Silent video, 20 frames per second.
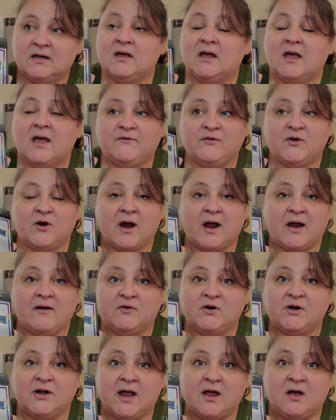If you're
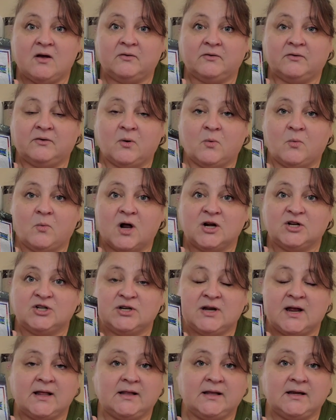ever down, watch
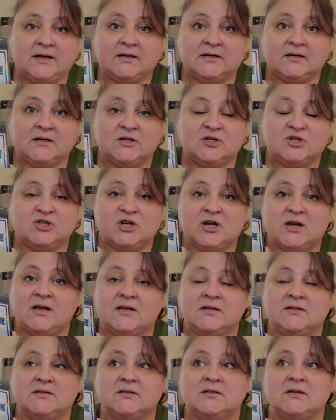Daleen. She
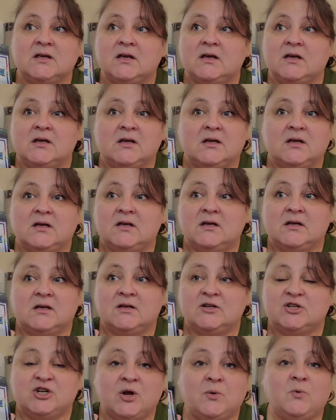is,
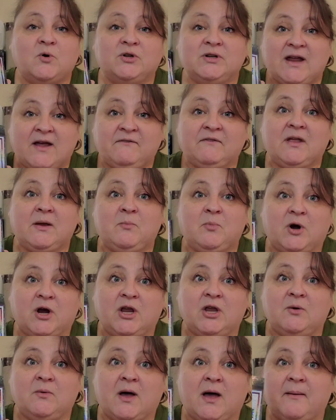she will definitely bring
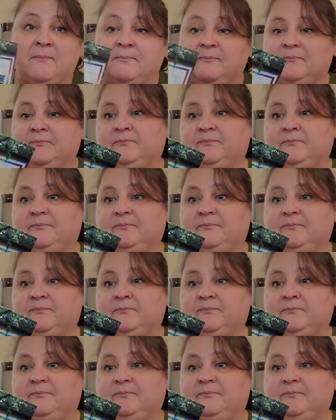you up.